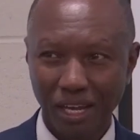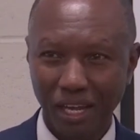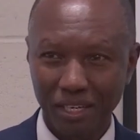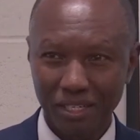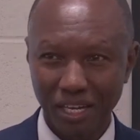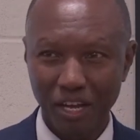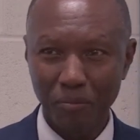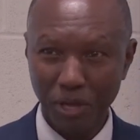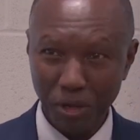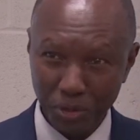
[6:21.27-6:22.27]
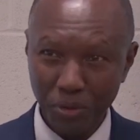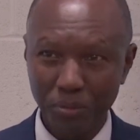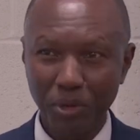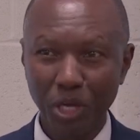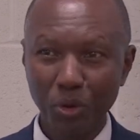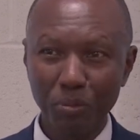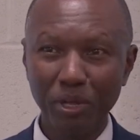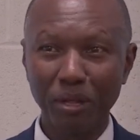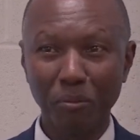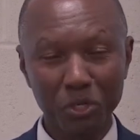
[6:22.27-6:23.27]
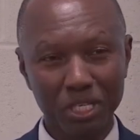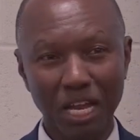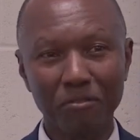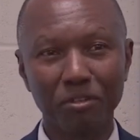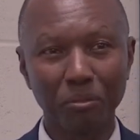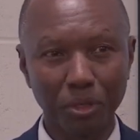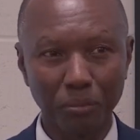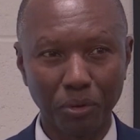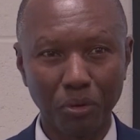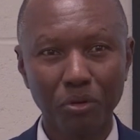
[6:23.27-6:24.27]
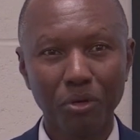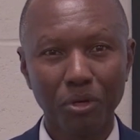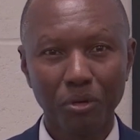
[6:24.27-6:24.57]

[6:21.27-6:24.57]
And may we be the most loving people,